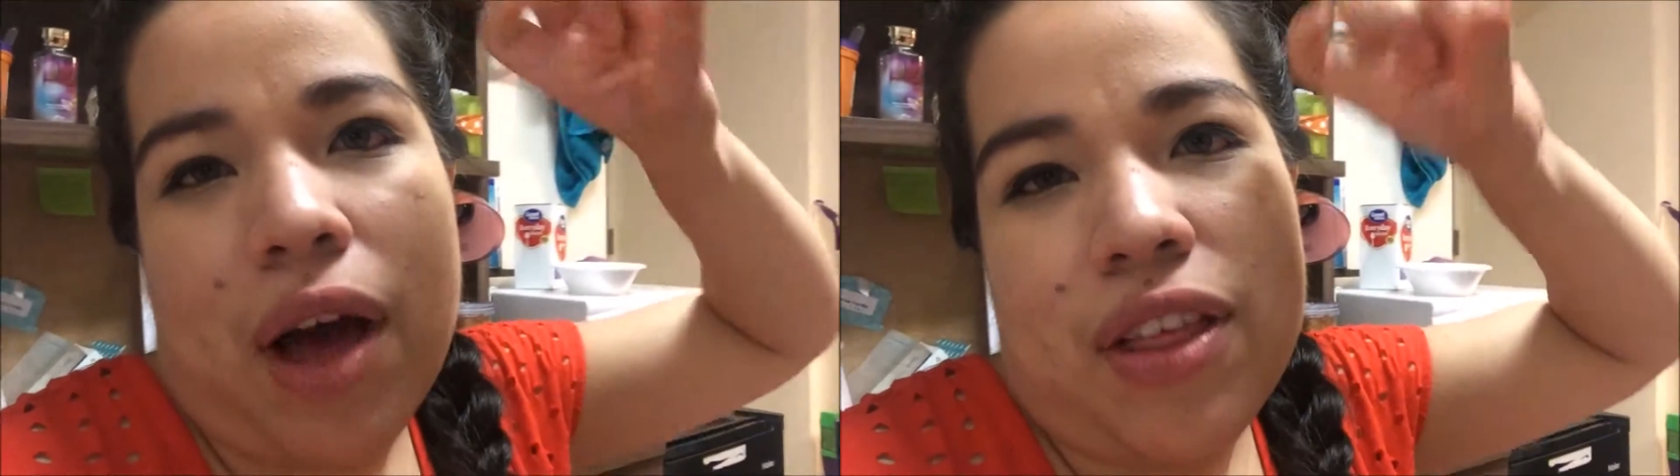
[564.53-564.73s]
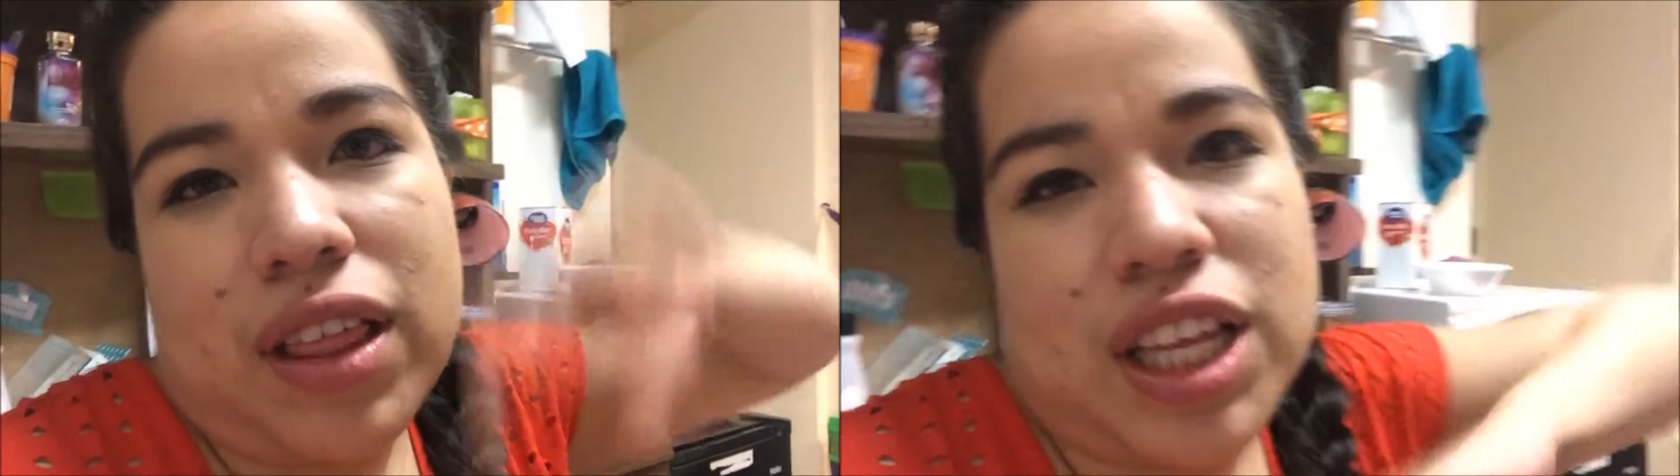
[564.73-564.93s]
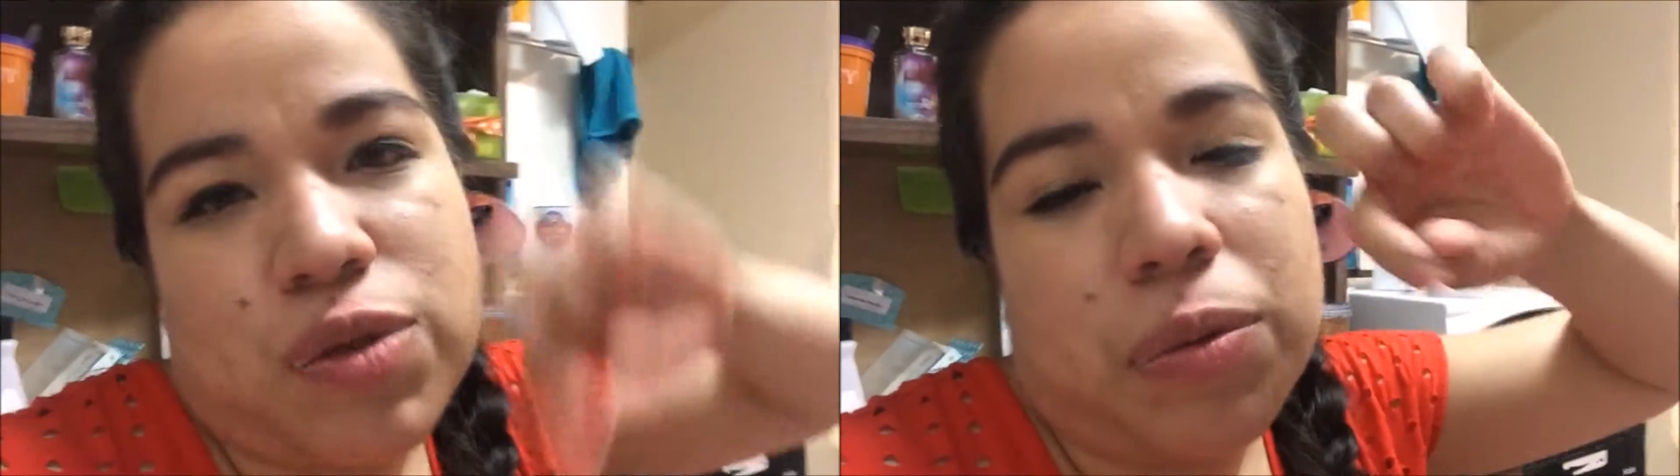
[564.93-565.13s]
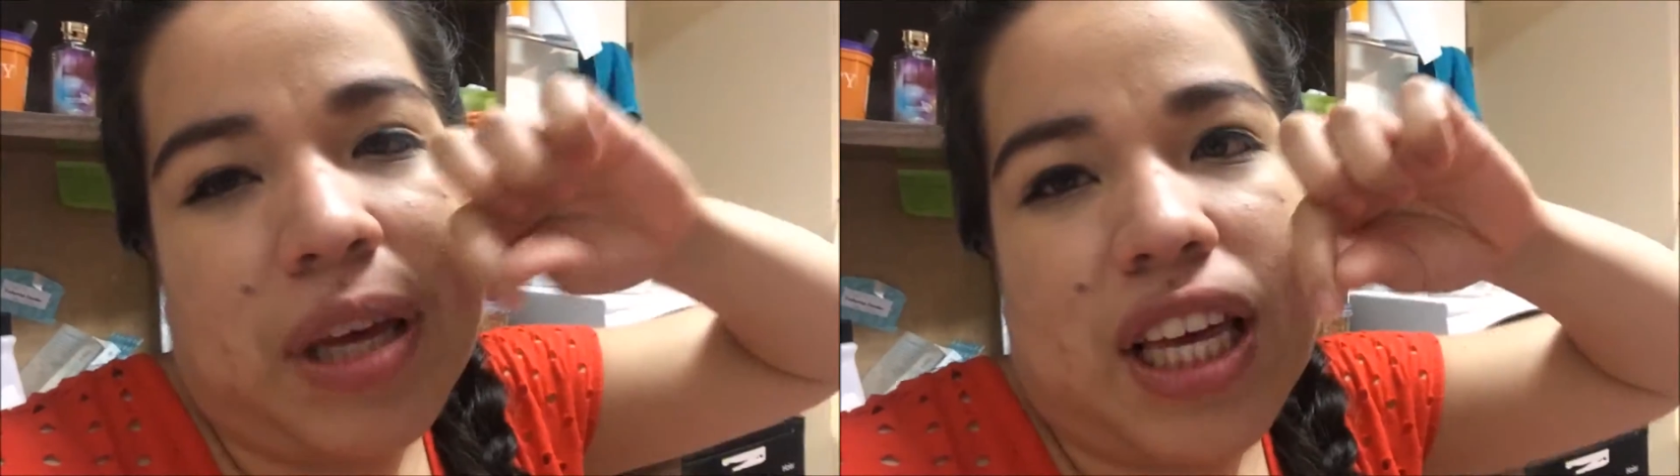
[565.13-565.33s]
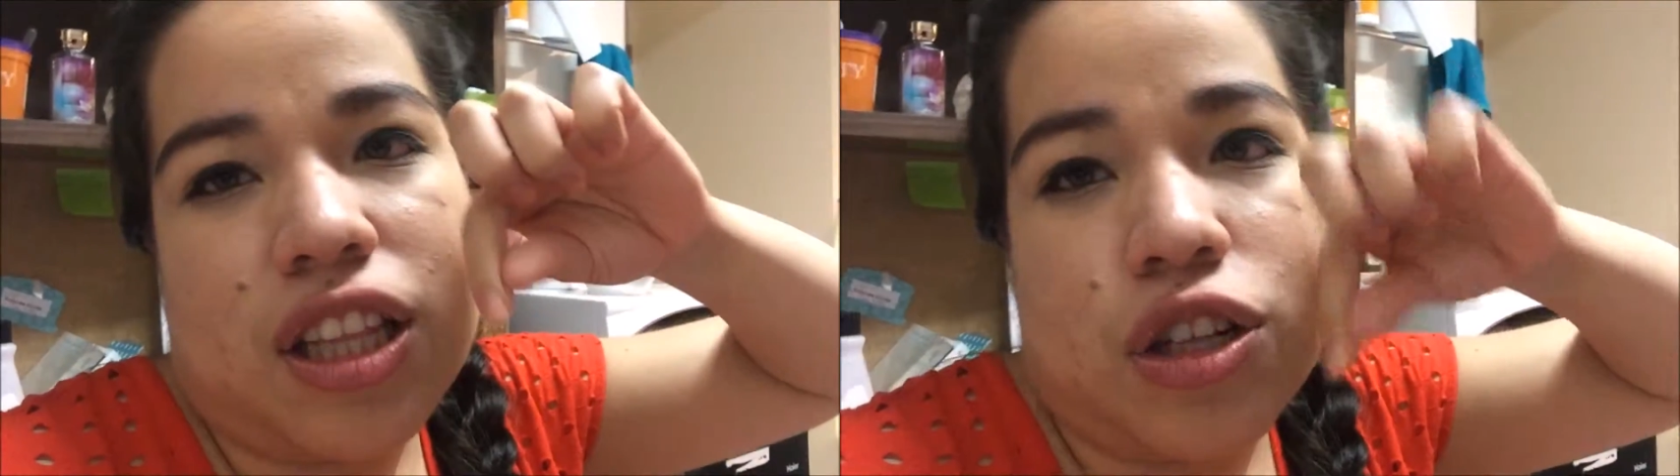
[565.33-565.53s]
The links will
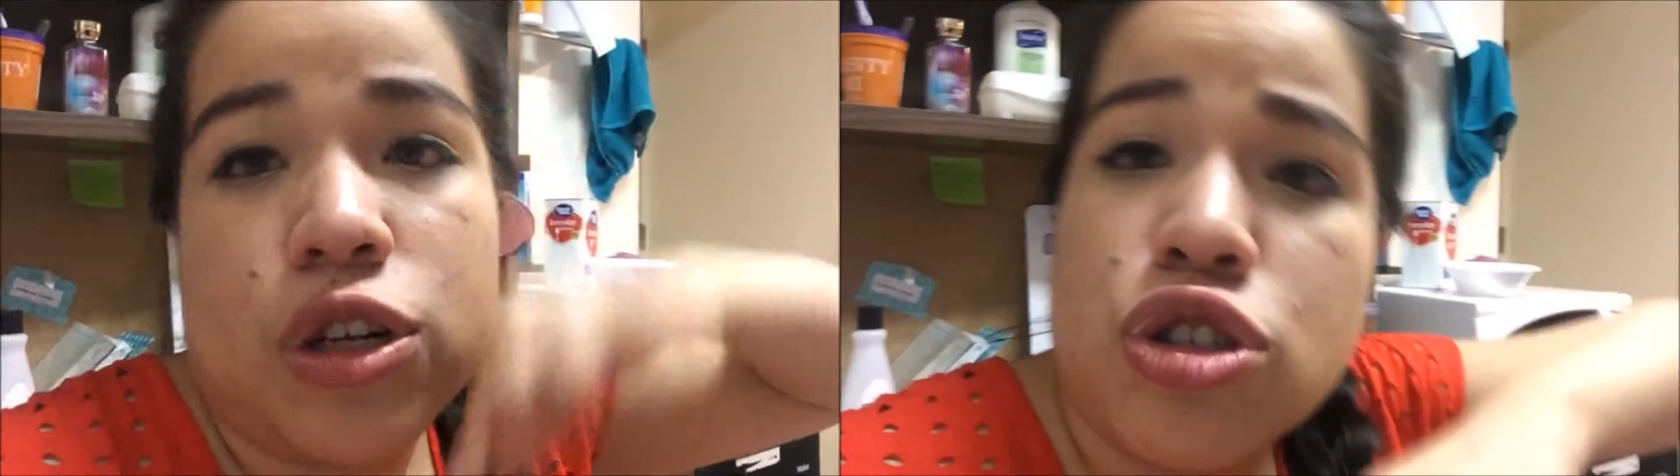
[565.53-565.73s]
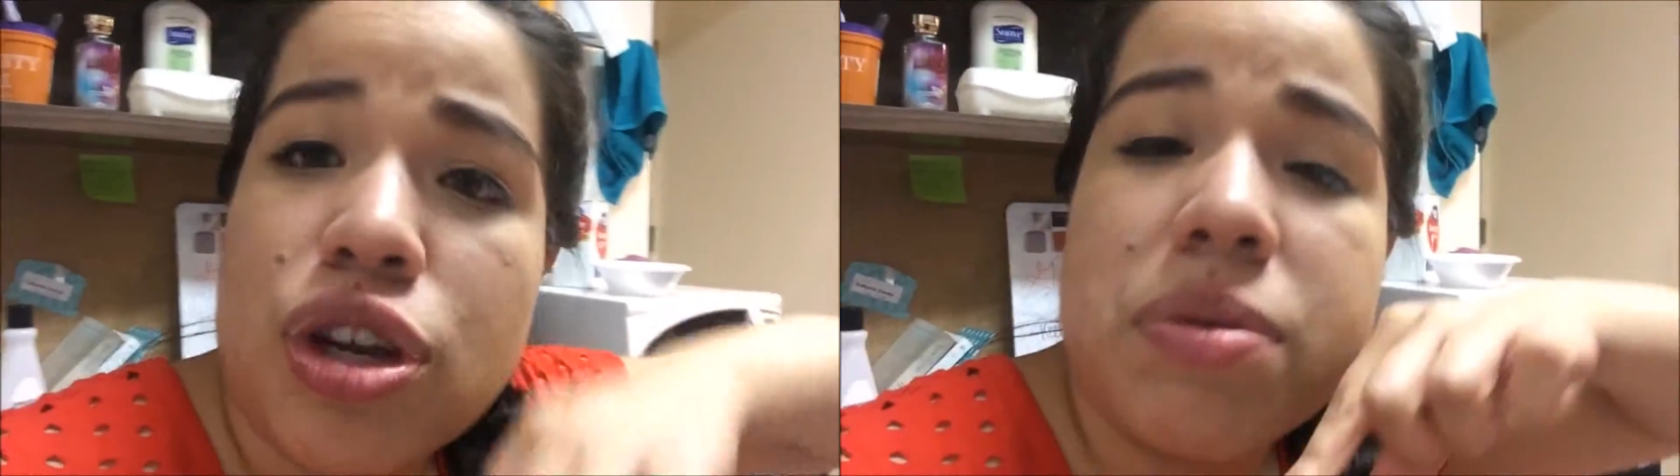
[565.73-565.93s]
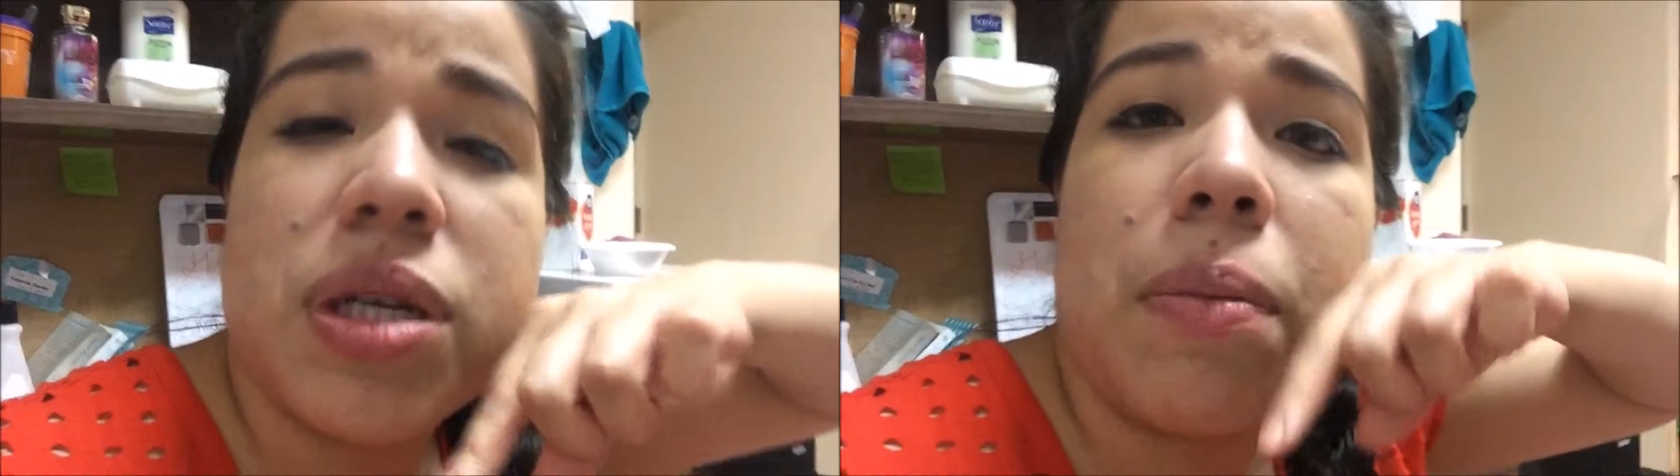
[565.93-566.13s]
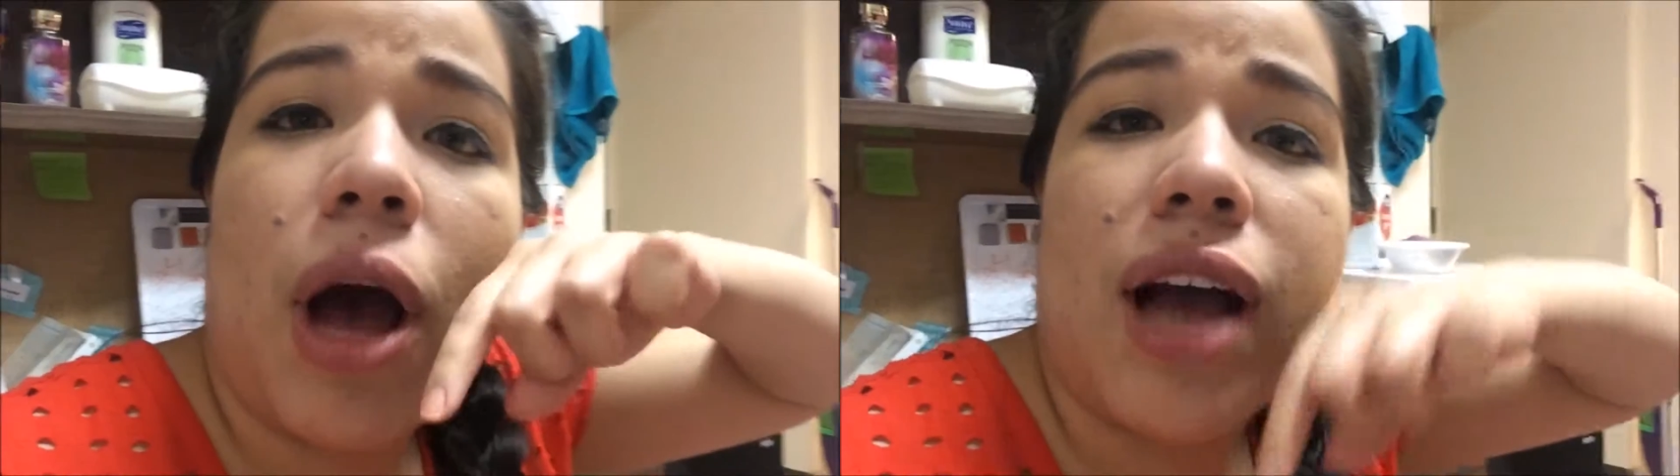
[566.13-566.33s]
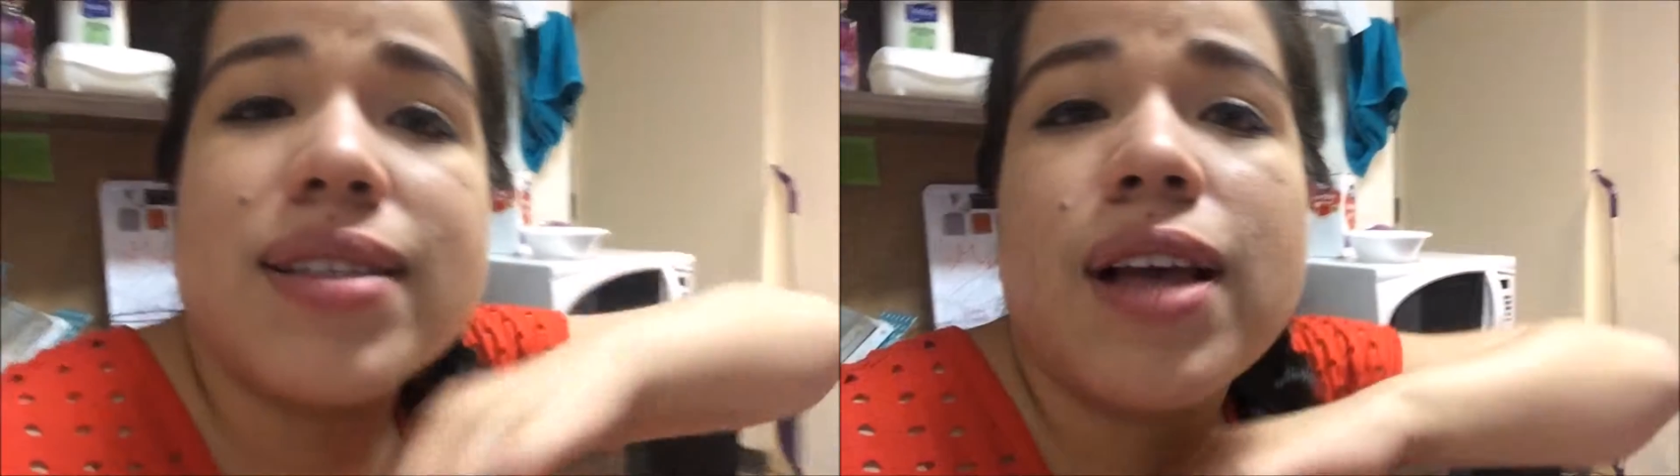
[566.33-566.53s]
be in the description
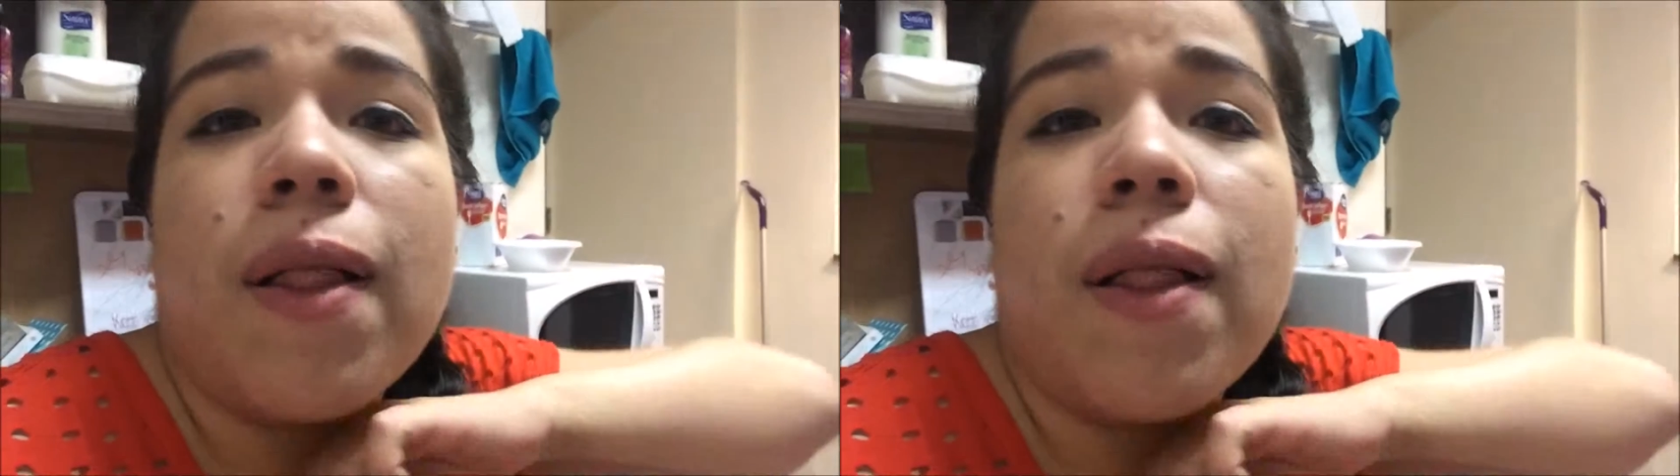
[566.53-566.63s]
box